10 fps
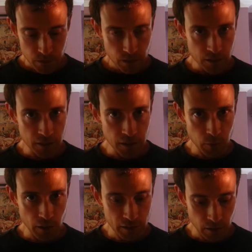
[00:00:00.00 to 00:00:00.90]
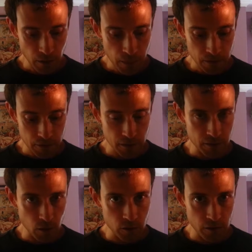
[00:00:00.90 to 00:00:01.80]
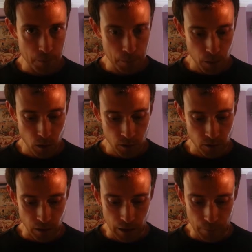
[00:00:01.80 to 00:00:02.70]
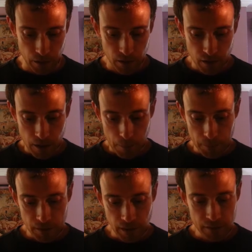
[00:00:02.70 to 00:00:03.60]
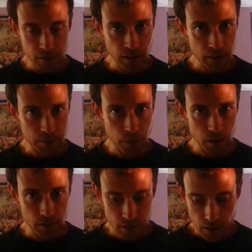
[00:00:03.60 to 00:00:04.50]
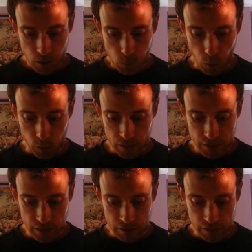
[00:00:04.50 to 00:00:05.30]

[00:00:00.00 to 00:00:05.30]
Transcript: A situation like this is known as the Burr dilemma, but election expert Warren D.